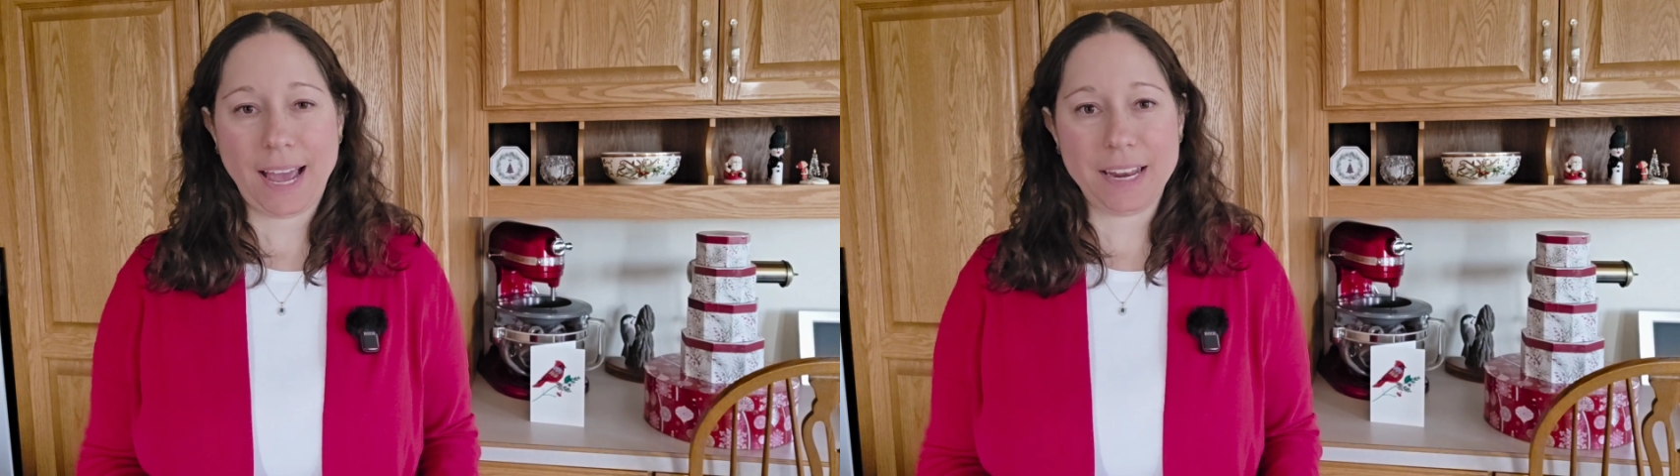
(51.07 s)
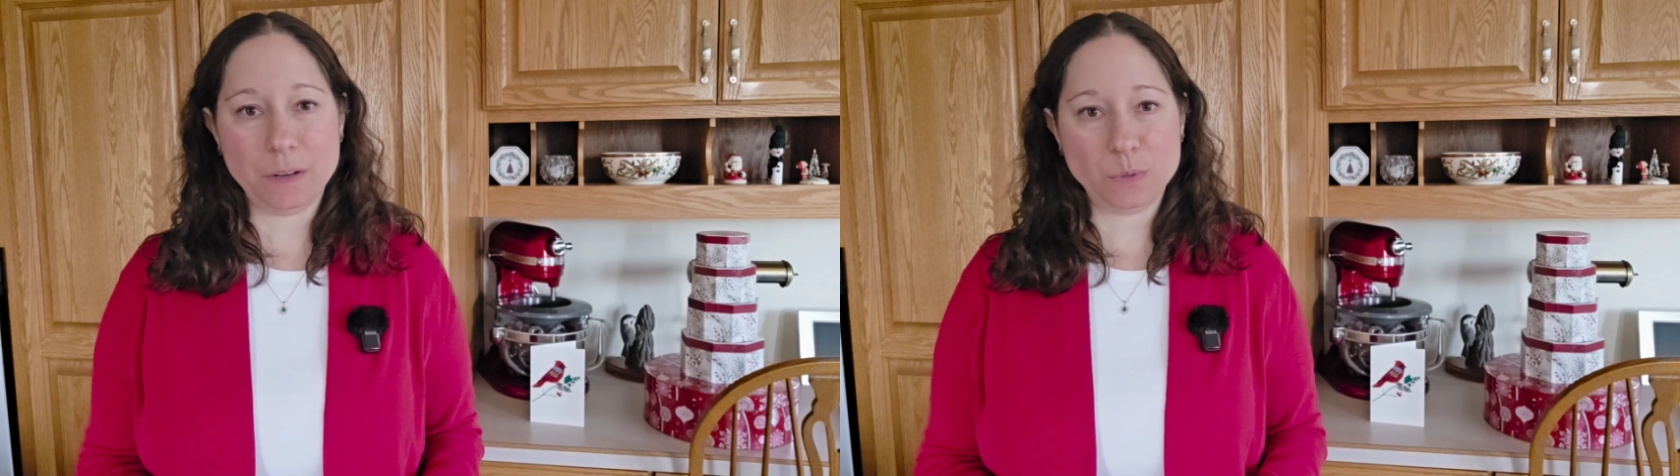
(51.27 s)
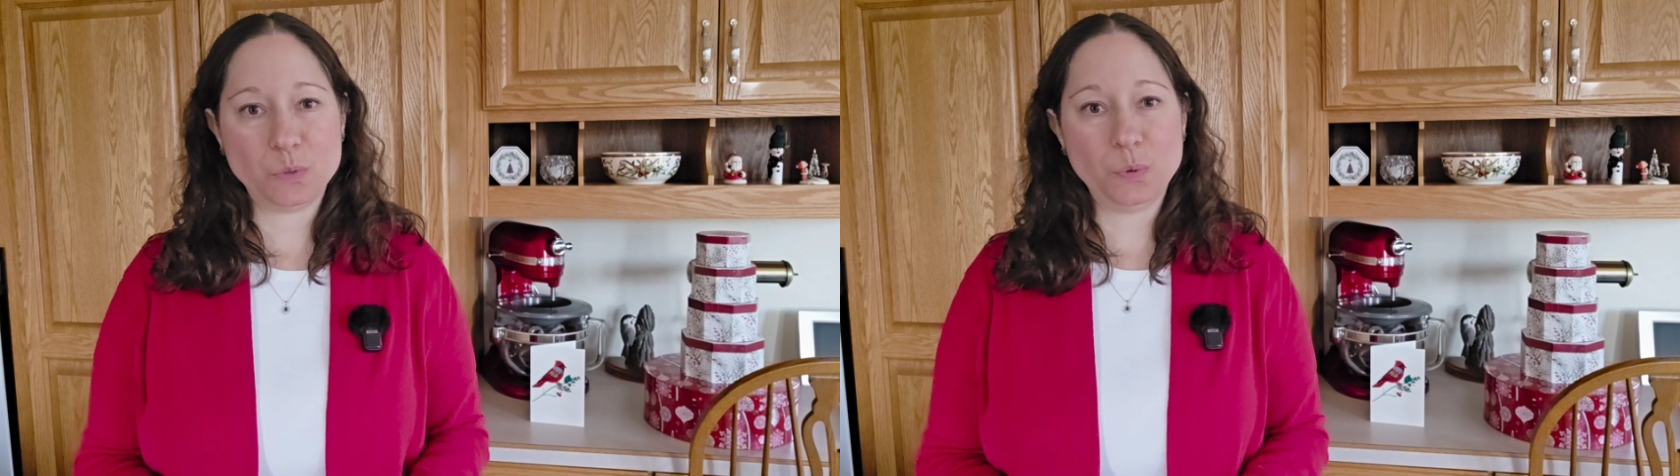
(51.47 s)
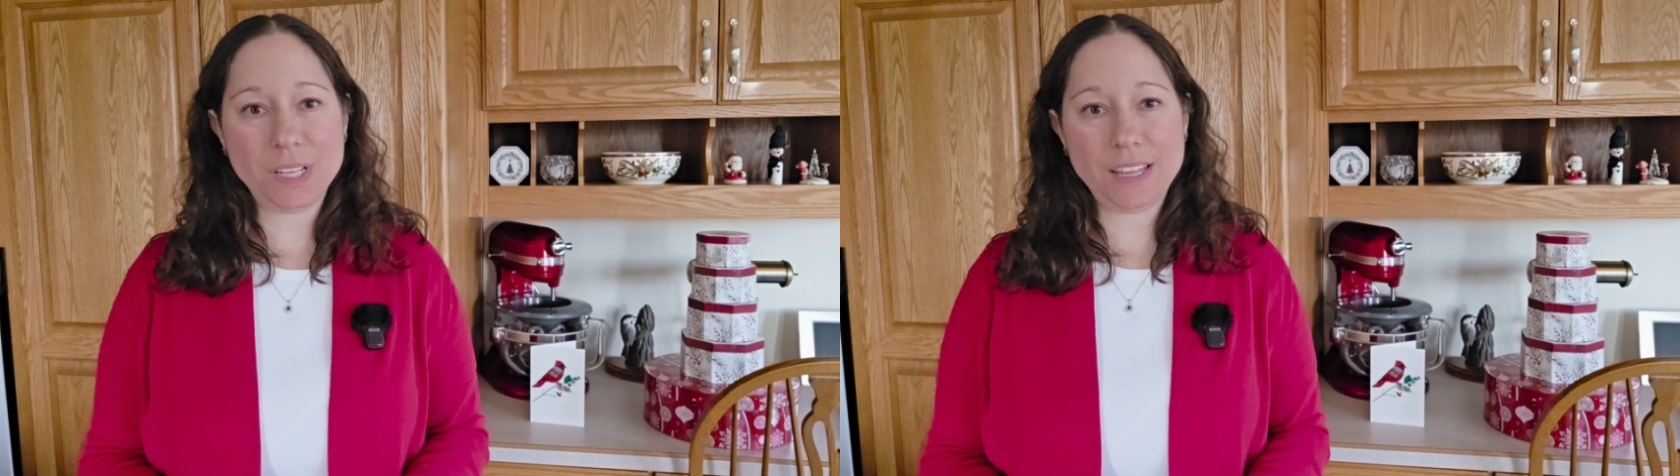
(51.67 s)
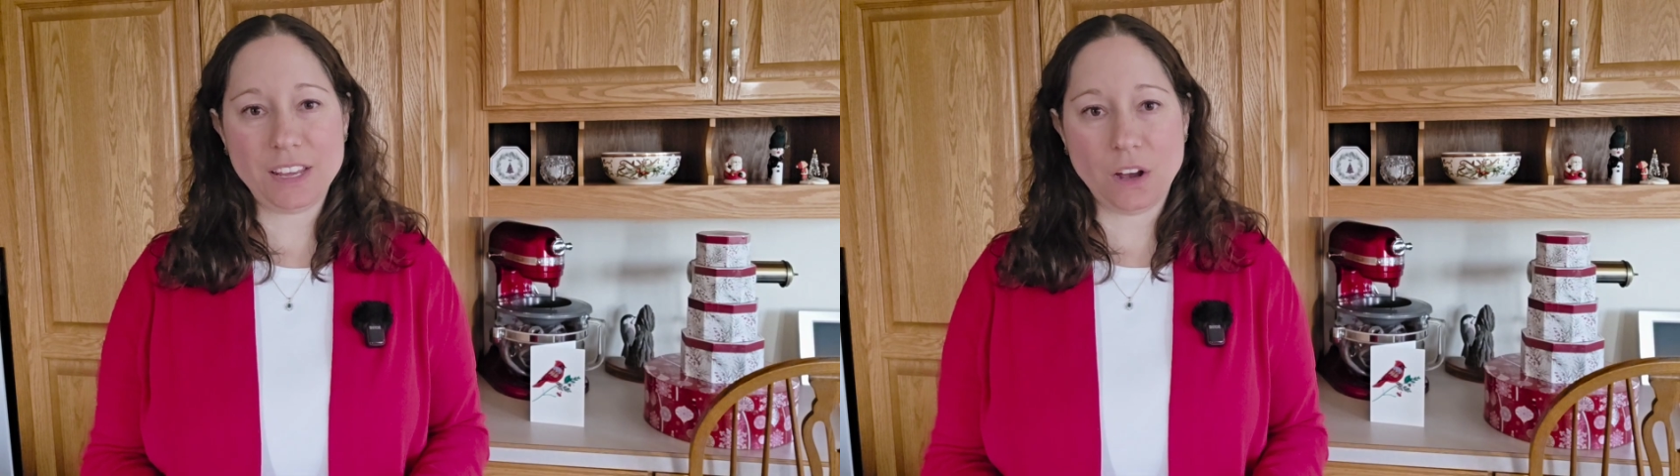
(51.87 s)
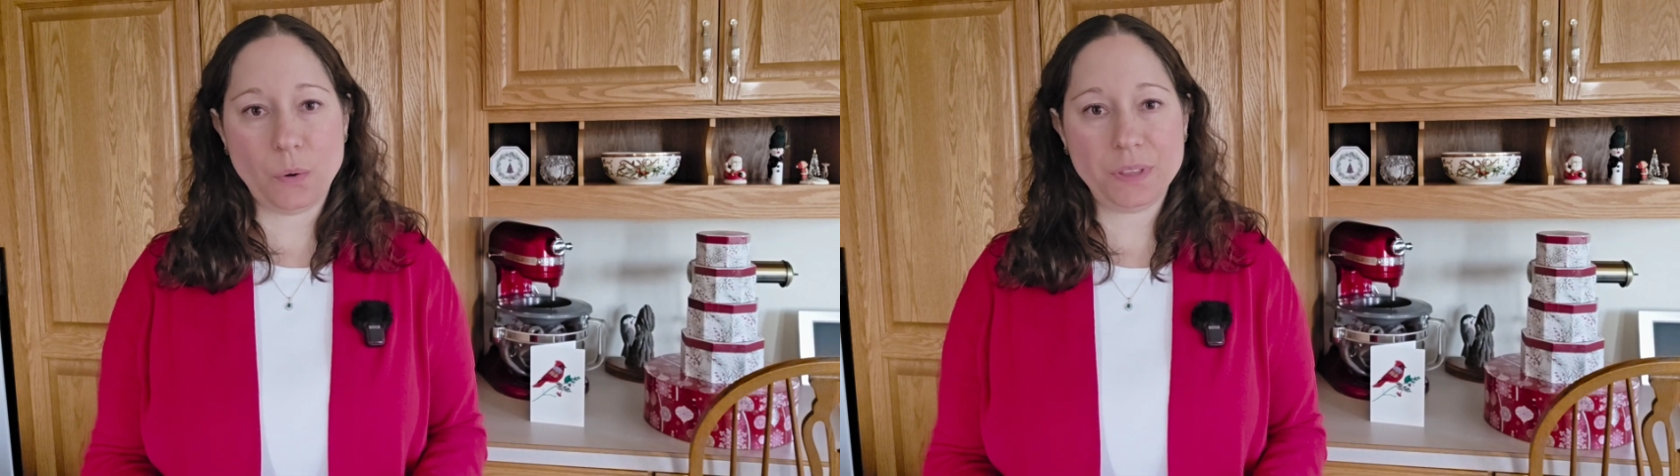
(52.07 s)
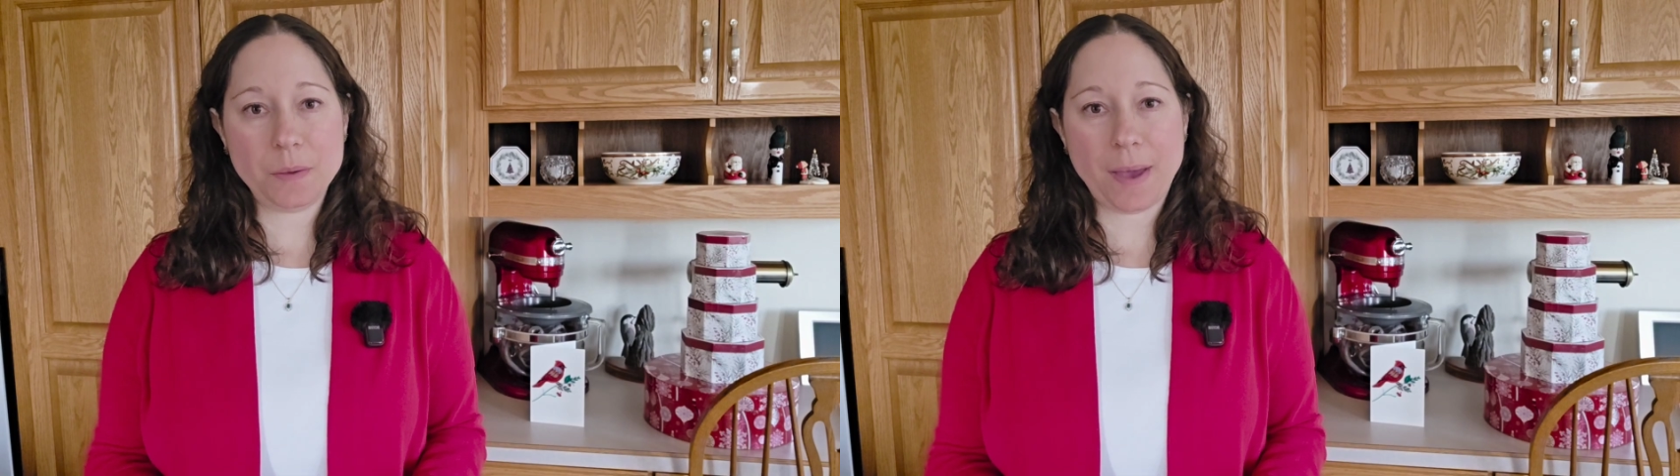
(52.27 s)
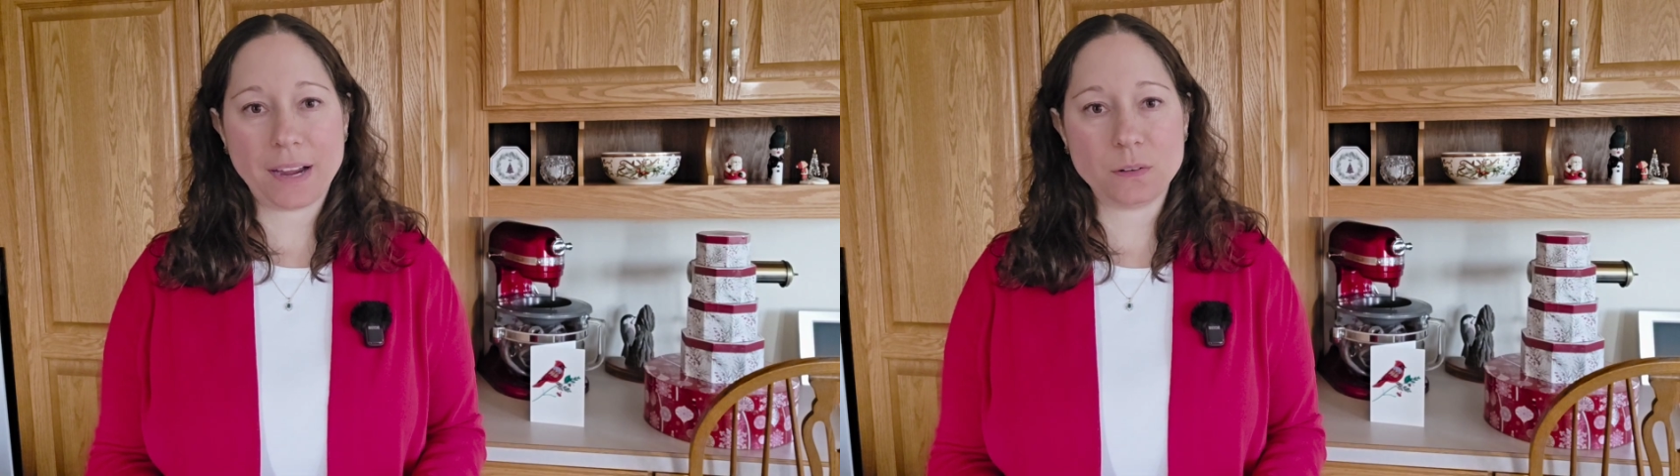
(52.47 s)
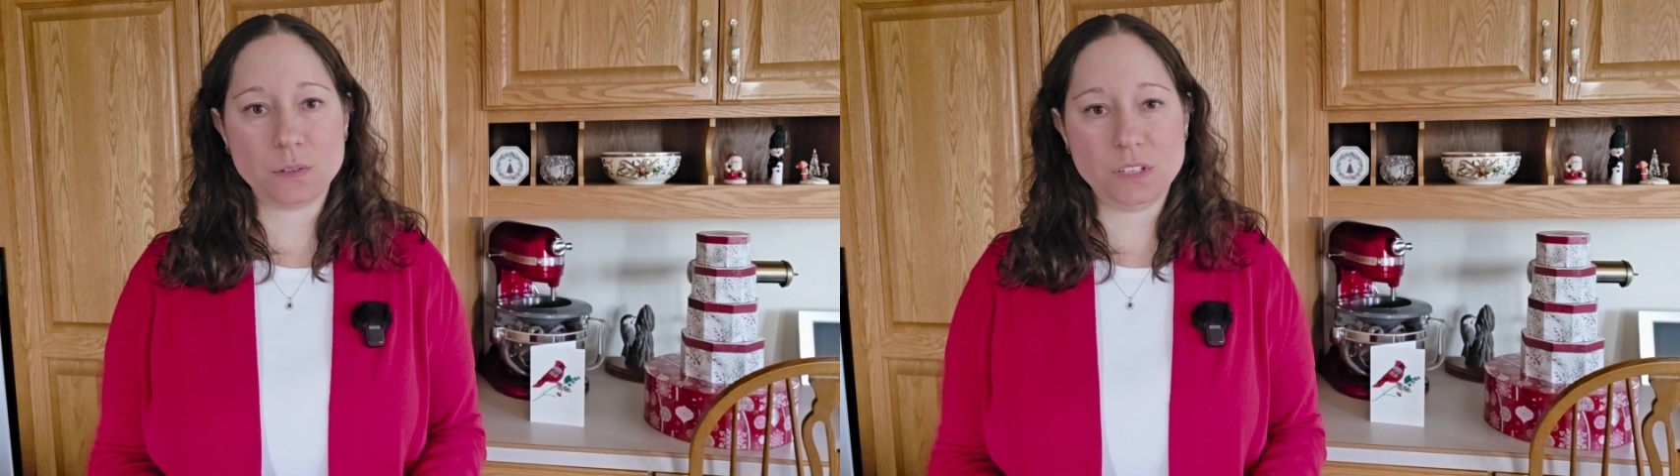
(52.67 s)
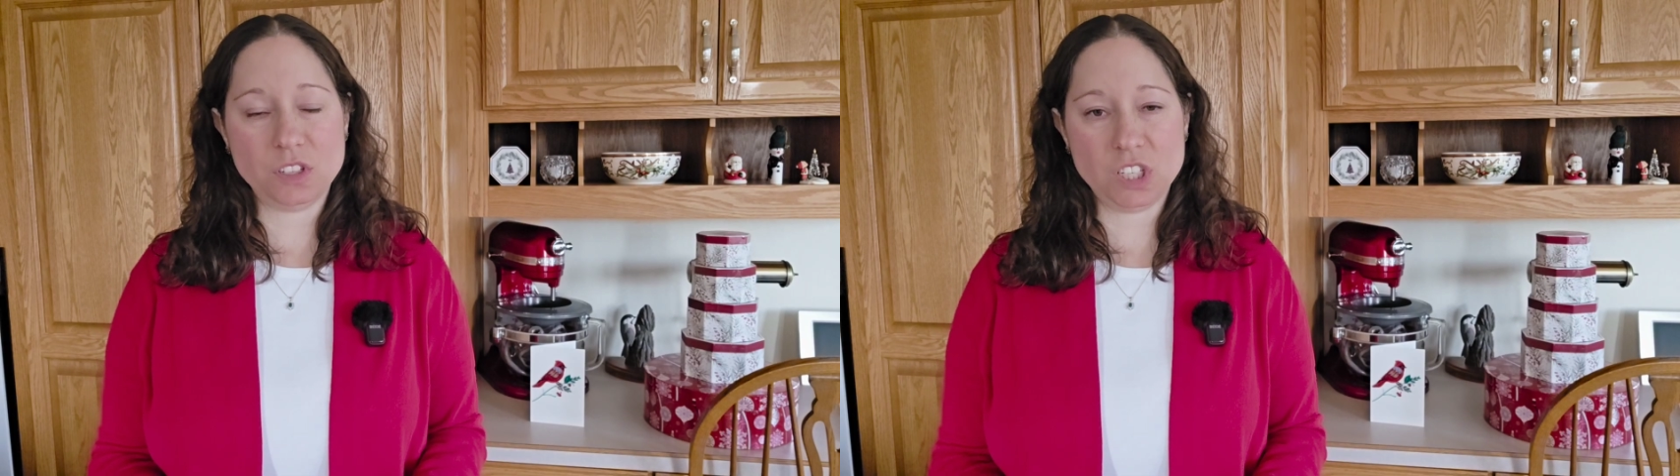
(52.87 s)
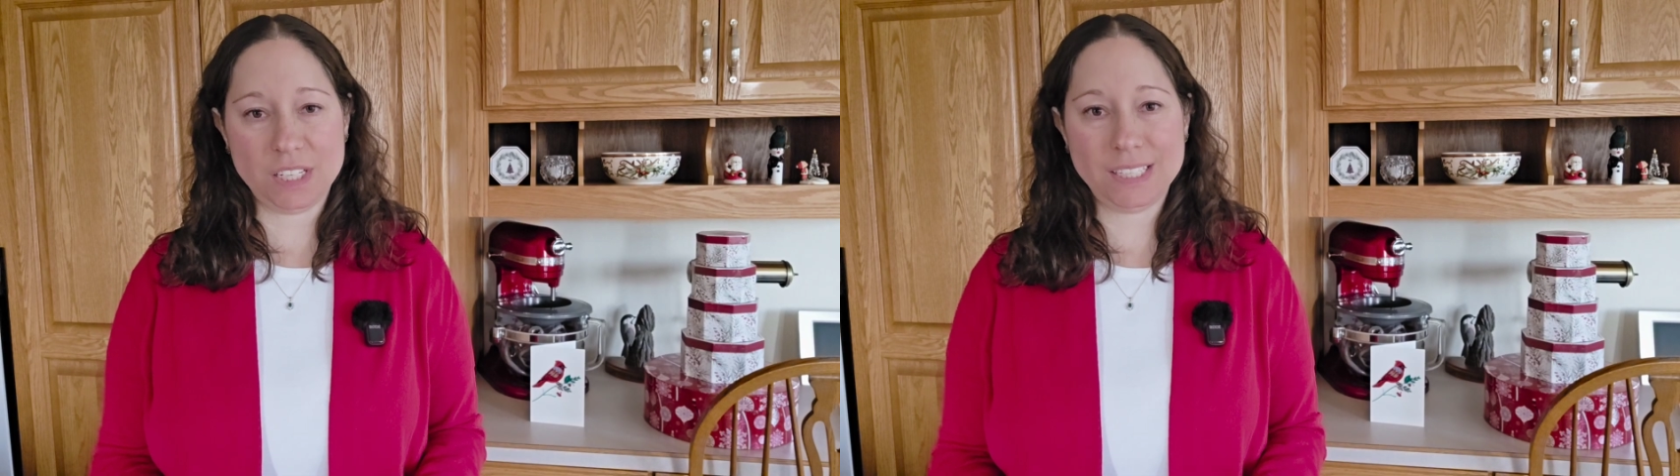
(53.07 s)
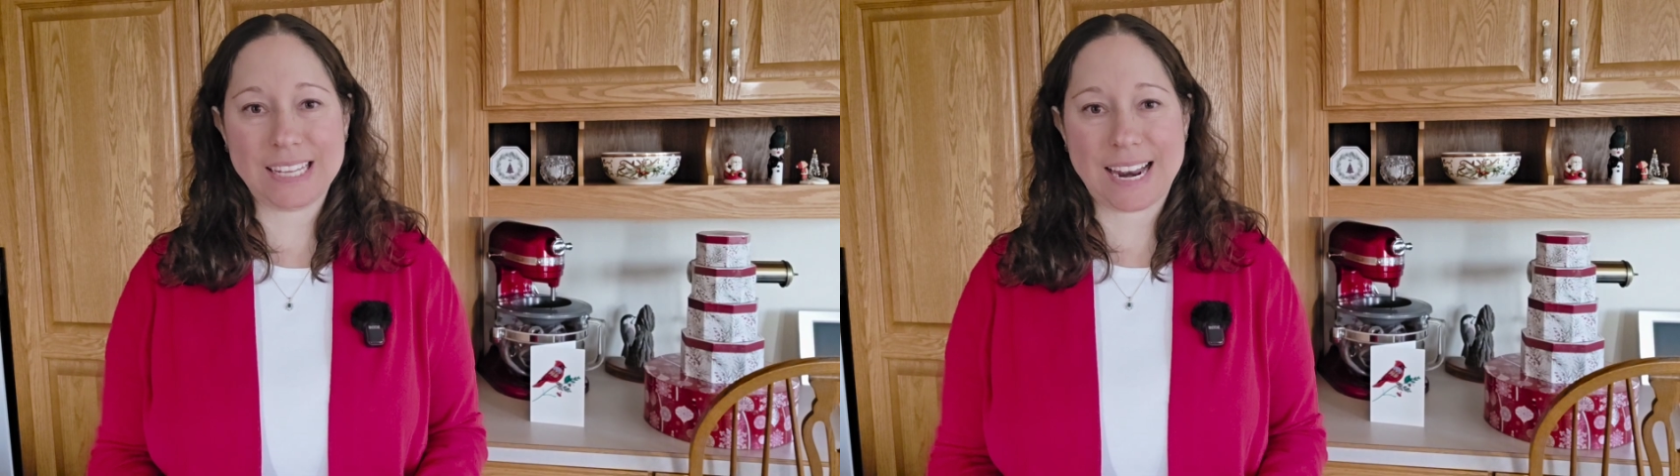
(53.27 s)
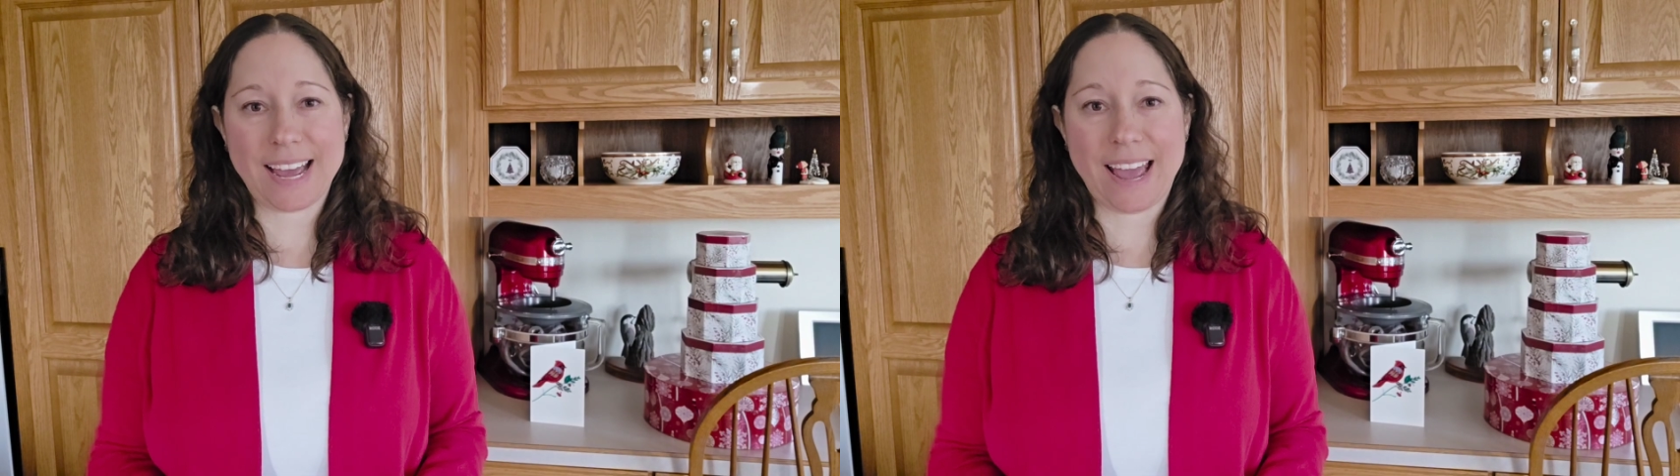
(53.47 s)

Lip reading: and it was really the only macaroni and cheese that I